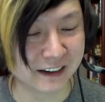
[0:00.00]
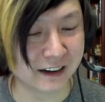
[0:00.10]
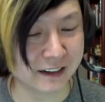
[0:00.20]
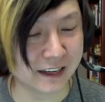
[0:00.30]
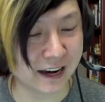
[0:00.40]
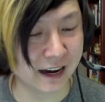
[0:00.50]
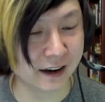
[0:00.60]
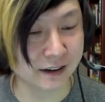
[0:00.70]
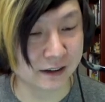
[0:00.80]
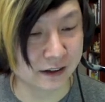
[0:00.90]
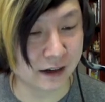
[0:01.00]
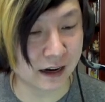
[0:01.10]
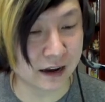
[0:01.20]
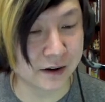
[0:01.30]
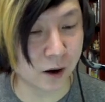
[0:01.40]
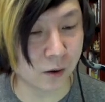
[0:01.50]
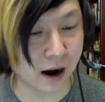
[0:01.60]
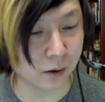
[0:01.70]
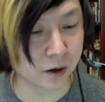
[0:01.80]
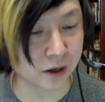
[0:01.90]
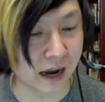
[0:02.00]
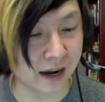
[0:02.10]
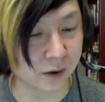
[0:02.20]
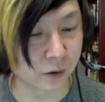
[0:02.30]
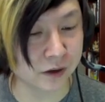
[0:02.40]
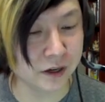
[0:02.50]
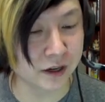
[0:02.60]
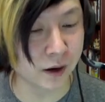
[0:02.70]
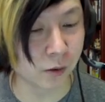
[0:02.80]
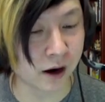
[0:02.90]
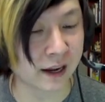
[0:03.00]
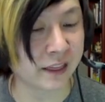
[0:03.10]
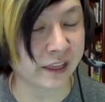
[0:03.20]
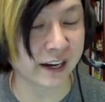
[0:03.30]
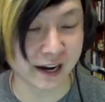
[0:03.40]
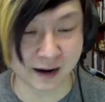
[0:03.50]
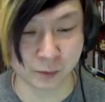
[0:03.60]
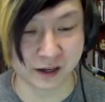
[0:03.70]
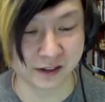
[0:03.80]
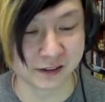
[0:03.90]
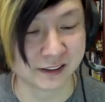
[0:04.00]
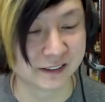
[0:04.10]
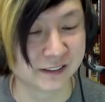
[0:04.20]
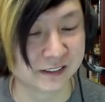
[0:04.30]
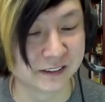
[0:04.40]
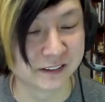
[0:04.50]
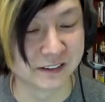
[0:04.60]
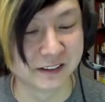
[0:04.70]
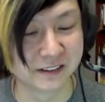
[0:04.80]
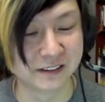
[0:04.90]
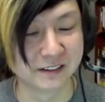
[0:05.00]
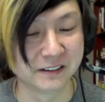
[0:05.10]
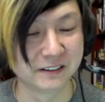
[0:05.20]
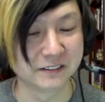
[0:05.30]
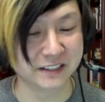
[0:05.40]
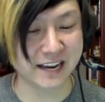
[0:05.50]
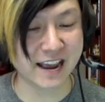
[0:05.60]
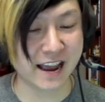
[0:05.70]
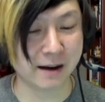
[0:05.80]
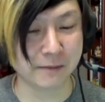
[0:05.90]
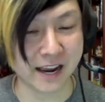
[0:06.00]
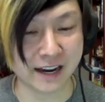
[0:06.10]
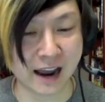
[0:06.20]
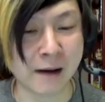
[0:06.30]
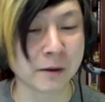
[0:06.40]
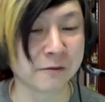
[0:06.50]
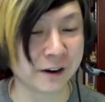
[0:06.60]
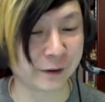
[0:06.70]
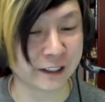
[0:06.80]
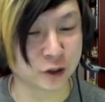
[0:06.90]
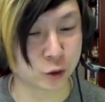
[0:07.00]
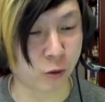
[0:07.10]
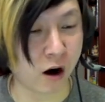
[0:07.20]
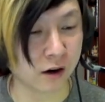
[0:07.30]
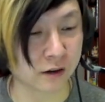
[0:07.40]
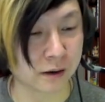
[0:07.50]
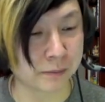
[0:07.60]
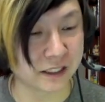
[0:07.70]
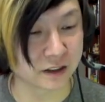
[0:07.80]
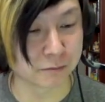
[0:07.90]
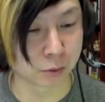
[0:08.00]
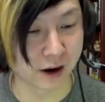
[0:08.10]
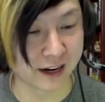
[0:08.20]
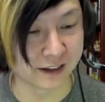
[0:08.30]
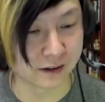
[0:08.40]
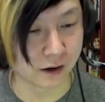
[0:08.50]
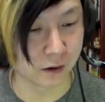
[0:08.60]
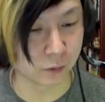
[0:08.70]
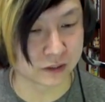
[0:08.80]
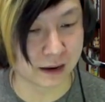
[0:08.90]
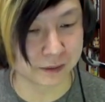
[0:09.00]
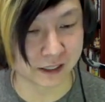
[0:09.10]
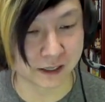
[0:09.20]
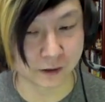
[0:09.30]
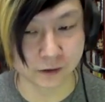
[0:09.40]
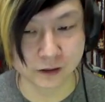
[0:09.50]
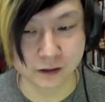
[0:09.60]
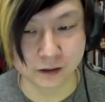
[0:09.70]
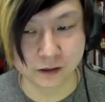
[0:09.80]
Uh, yeah. Uh, no, how could I? Or, you know what, I think I will. Oh, the power to you. Yeah, man, I'm a very strong piece of bread. Uh, what's happening here?